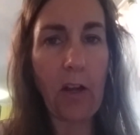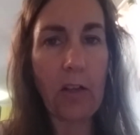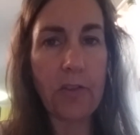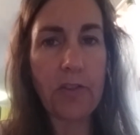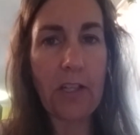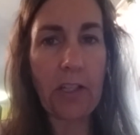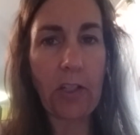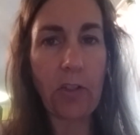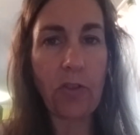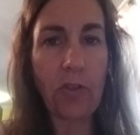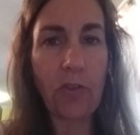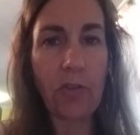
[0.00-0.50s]
I'll
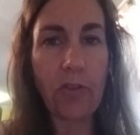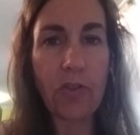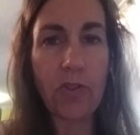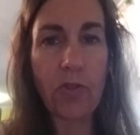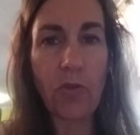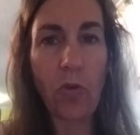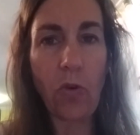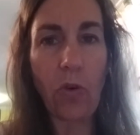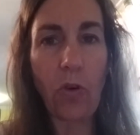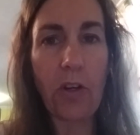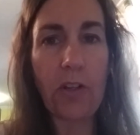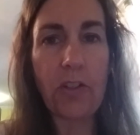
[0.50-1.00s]
take you to the
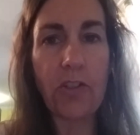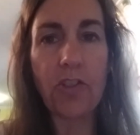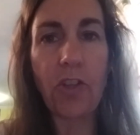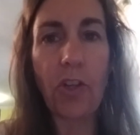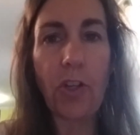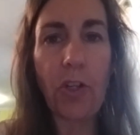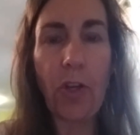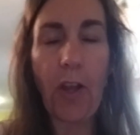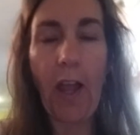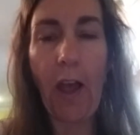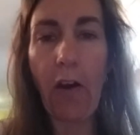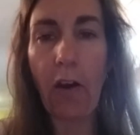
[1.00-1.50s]
store and show
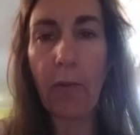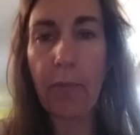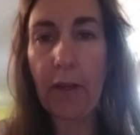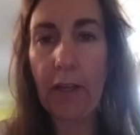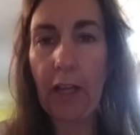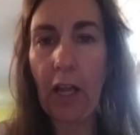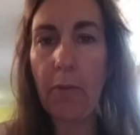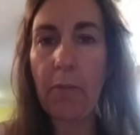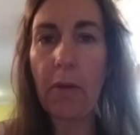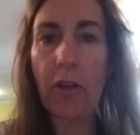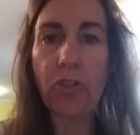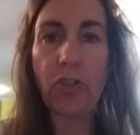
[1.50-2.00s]
you how I
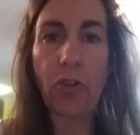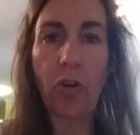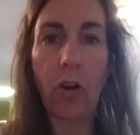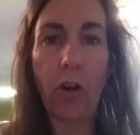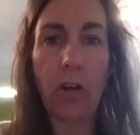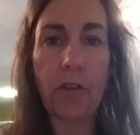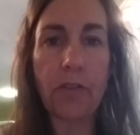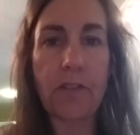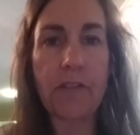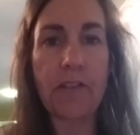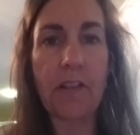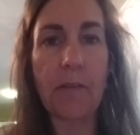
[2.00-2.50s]
pick out my
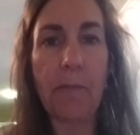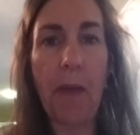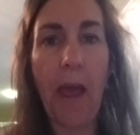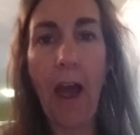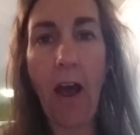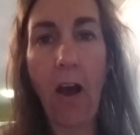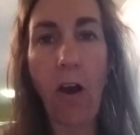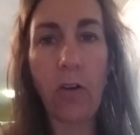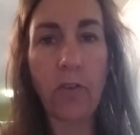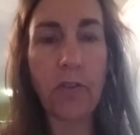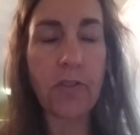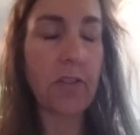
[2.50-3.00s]
jars because I'm
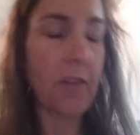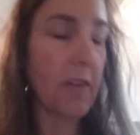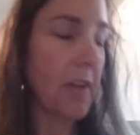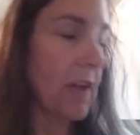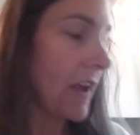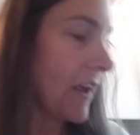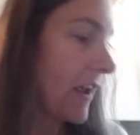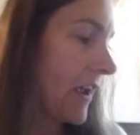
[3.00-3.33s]
out,